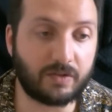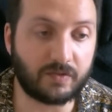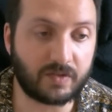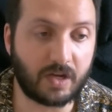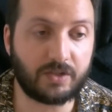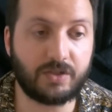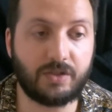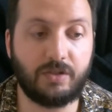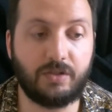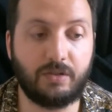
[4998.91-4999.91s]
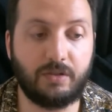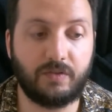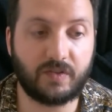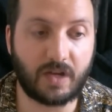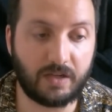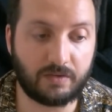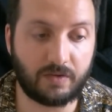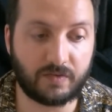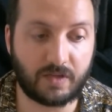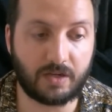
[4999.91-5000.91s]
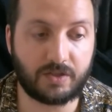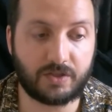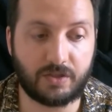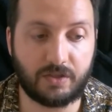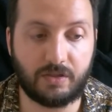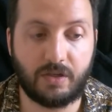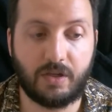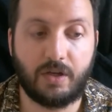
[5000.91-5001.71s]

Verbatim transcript: transaction, sign transaction,